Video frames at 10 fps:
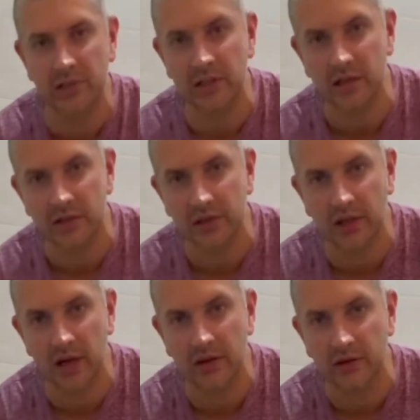linked
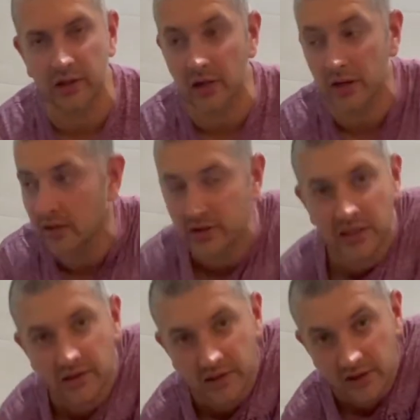together. The guy that
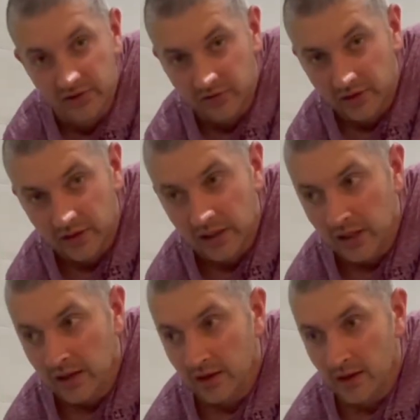did this, right,
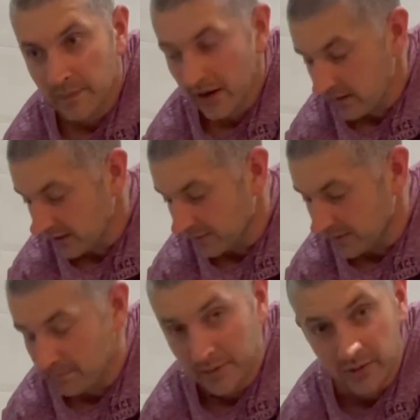apparently he's
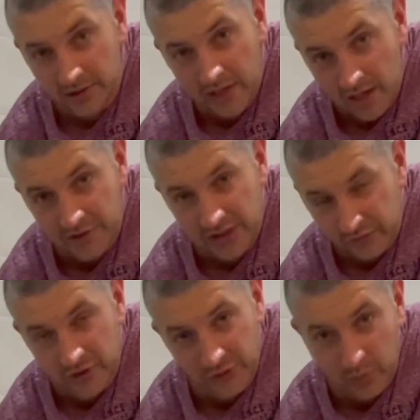been building houses for